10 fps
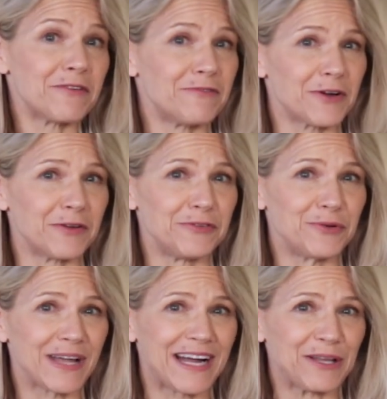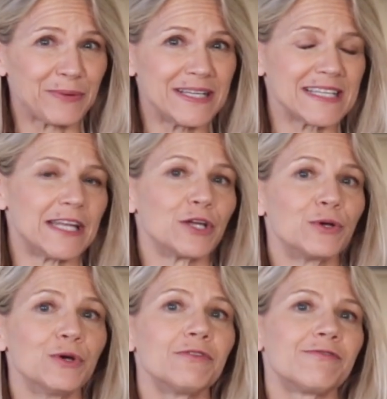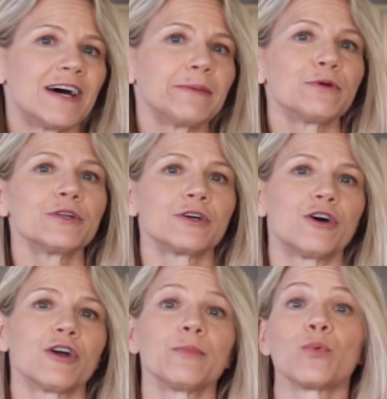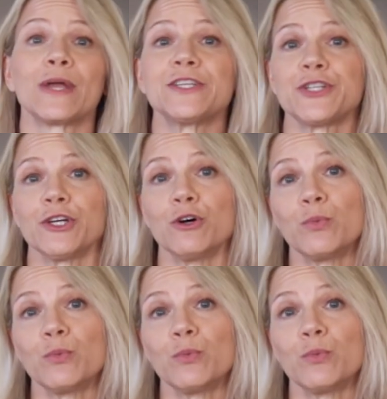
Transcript: very few calories, and a good fiber to carb ratio,